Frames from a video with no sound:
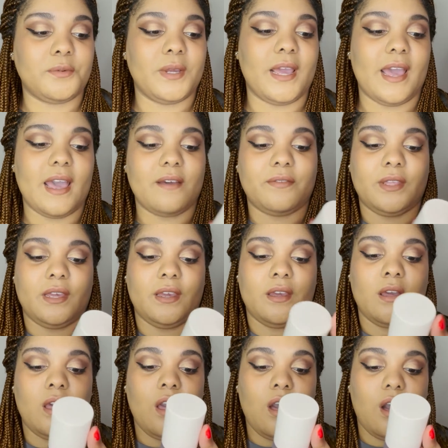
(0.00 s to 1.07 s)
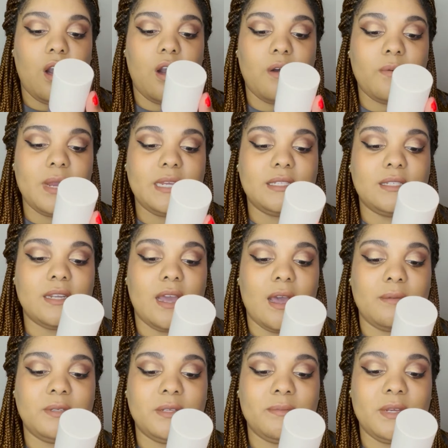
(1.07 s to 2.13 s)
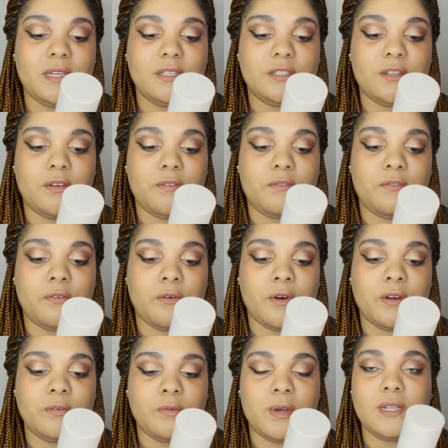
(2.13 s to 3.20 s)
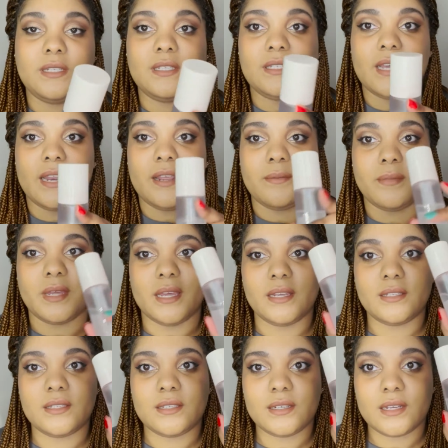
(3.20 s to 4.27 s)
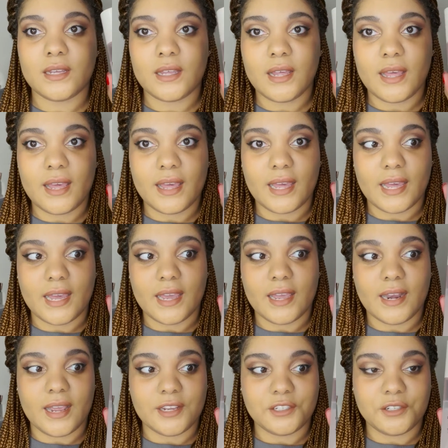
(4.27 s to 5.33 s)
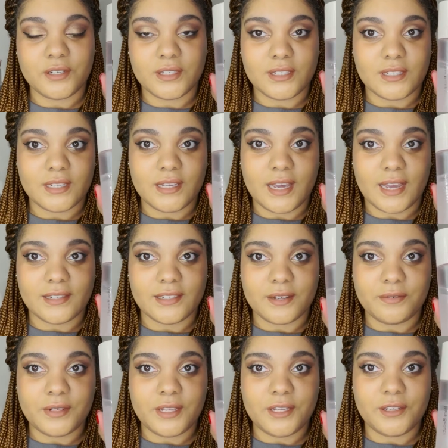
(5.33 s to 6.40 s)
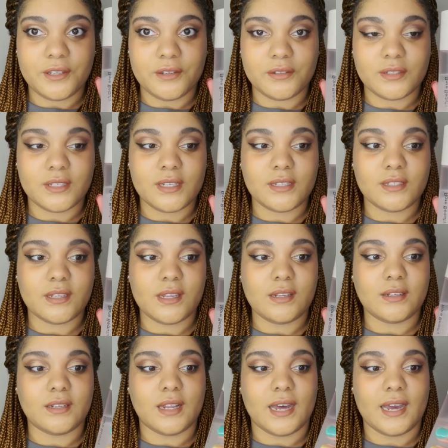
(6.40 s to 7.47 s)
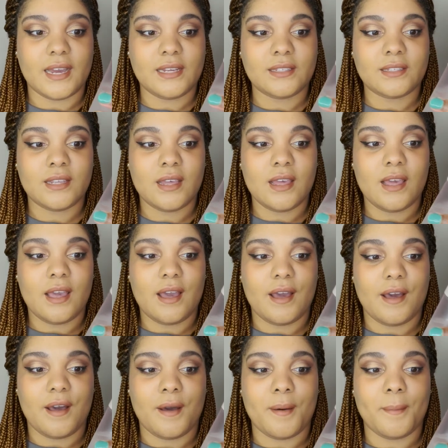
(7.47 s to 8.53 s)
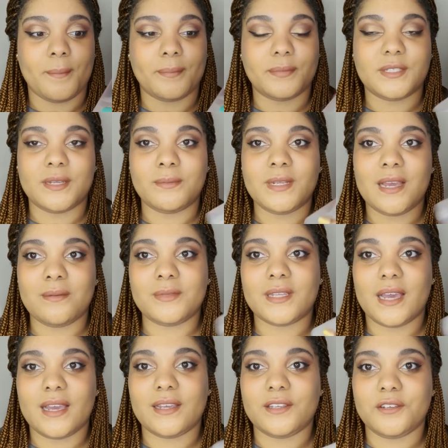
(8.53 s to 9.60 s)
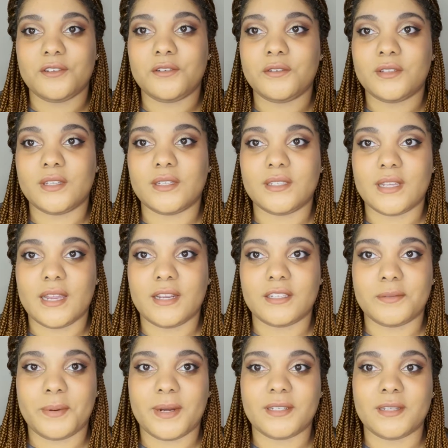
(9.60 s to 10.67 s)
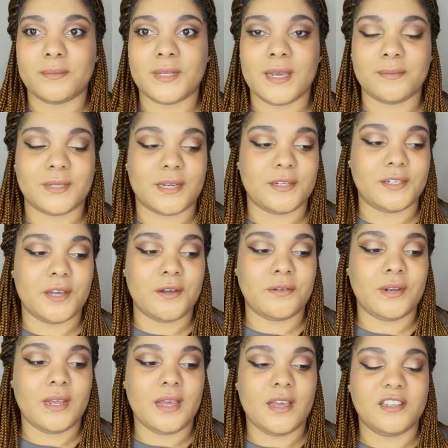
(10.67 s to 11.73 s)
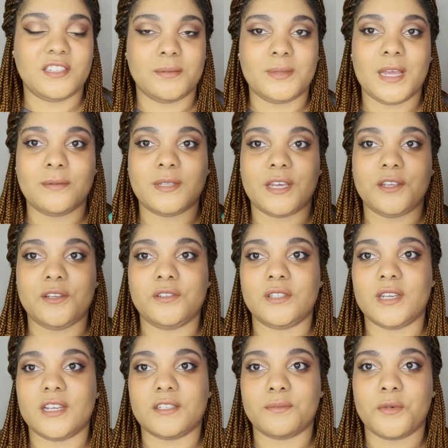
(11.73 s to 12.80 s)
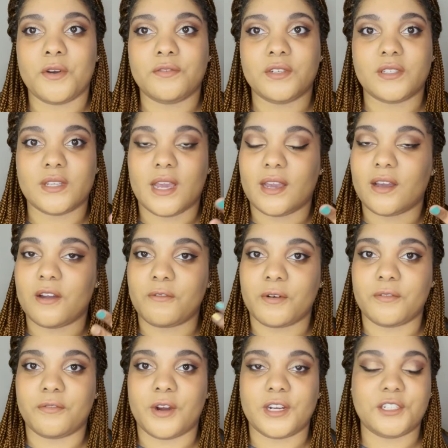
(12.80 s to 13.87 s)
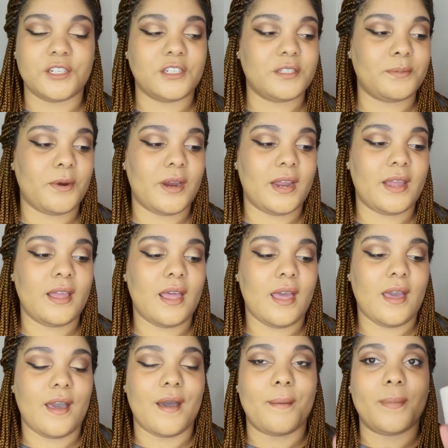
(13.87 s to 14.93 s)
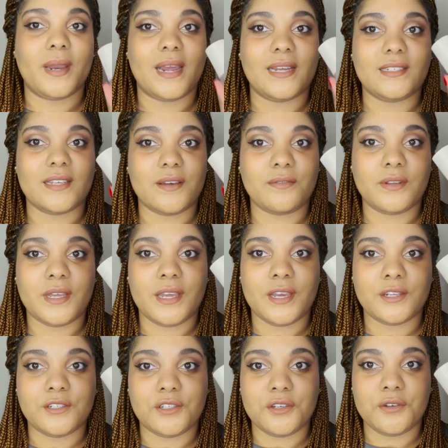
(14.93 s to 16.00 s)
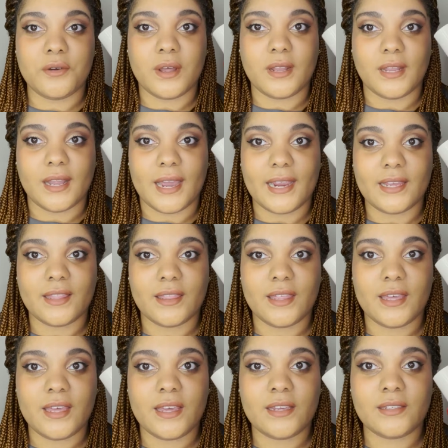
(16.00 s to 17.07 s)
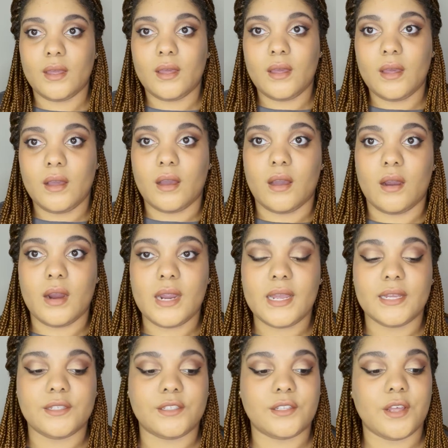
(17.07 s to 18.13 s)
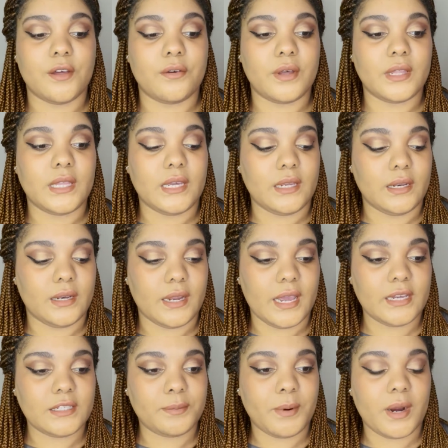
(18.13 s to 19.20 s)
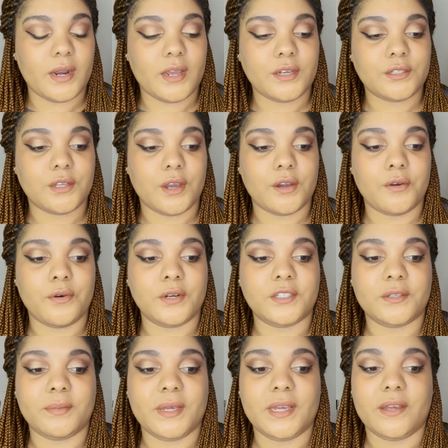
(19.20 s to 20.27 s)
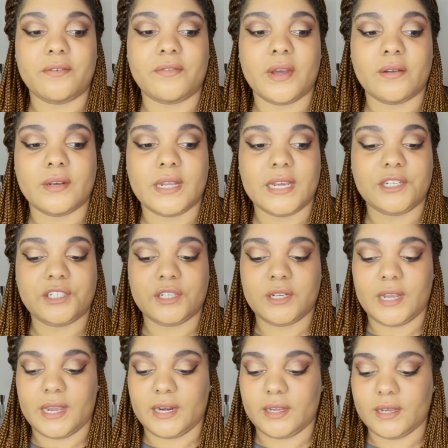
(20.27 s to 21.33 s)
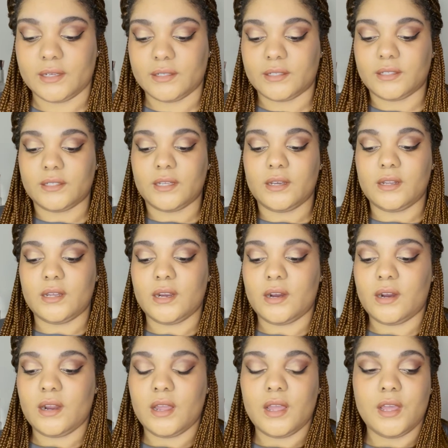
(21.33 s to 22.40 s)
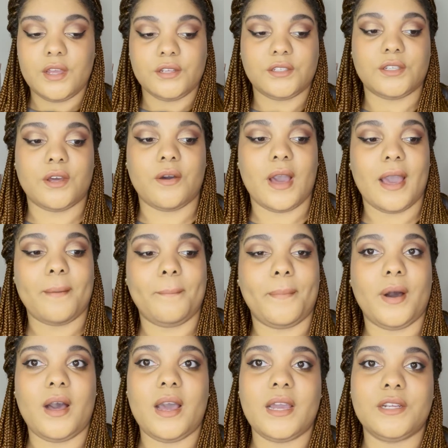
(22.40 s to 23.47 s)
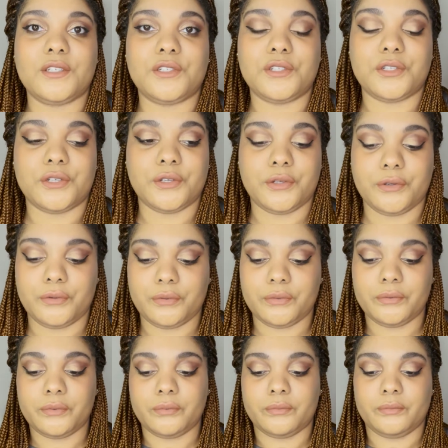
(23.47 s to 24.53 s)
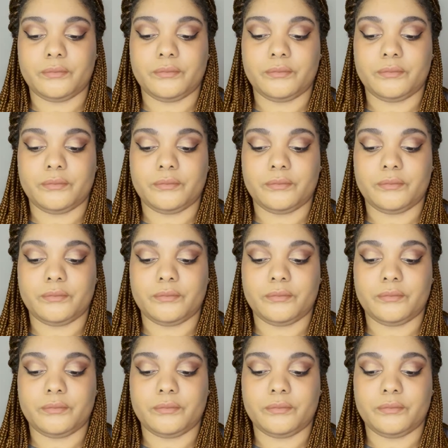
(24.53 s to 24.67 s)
we have the Always an Optimist 4-in-1 setting mist, and as you can see, I definitely use this a lot. Sometimes I use setting spray, sometimes I don't. Sometimes I use it as more of just like a refreshing spray, but I definitely do like this. Alright, and so the next products are going to be foundation and concealer. So I bought two